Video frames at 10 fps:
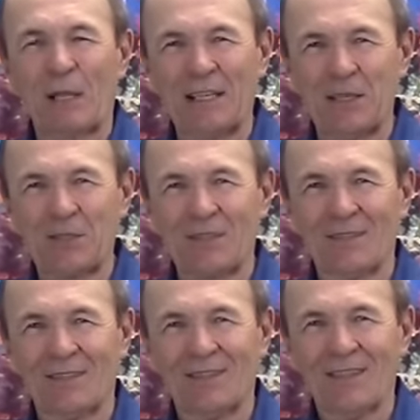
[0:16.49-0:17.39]
playlist
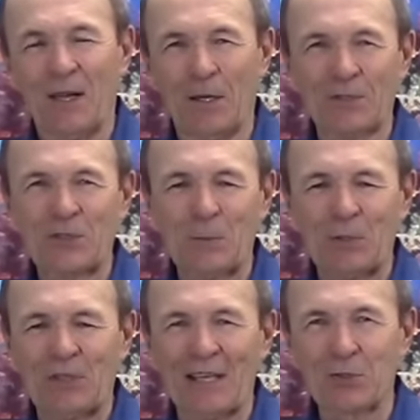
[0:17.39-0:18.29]
on the
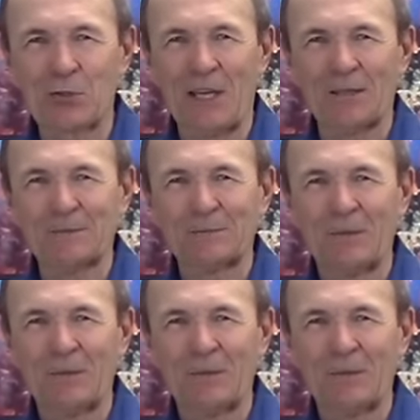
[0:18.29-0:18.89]
Scuba 2000 channel.